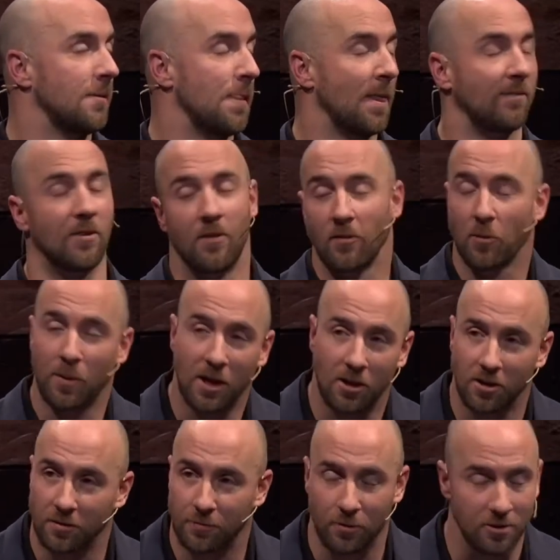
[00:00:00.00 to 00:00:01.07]
If you've ever been
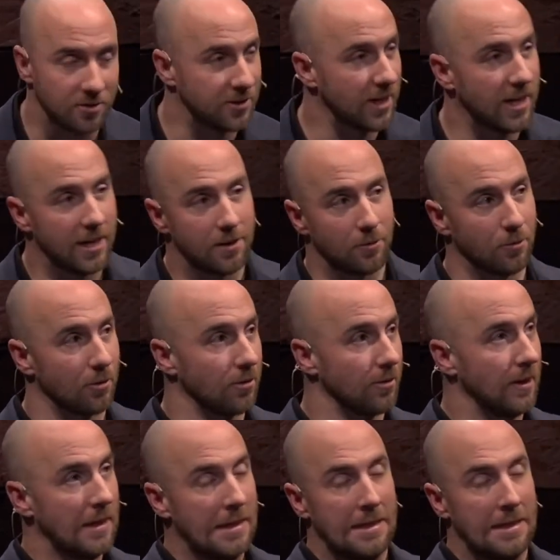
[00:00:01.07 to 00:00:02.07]
on a first date or